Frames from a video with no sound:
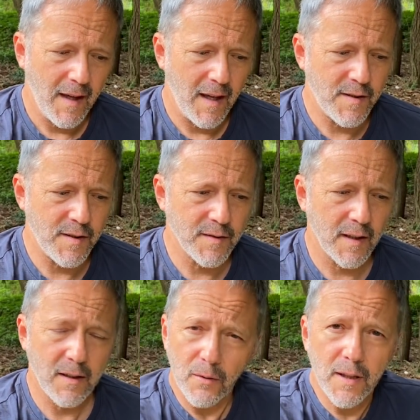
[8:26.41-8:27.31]
And she's
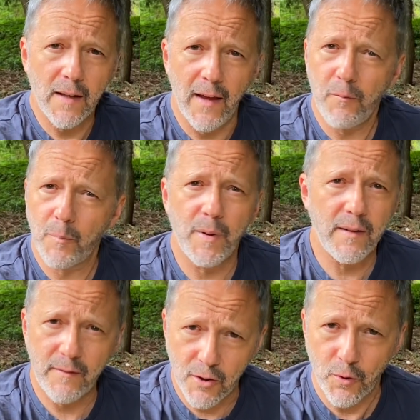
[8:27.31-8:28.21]
like, "Okay, that would
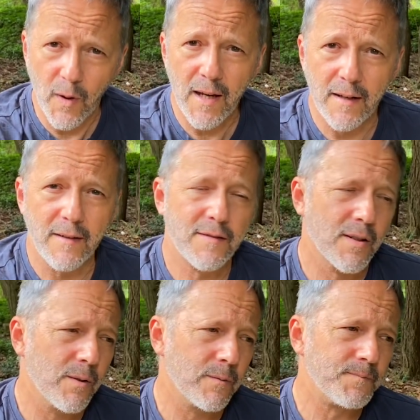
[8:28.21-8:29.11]
be great."
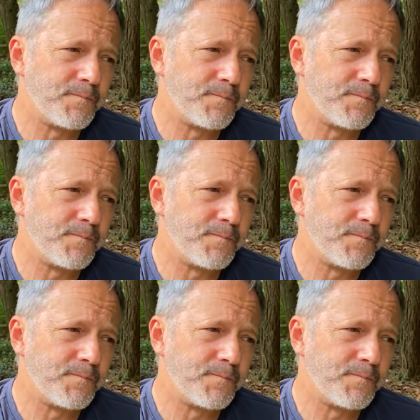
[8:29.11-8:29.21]
So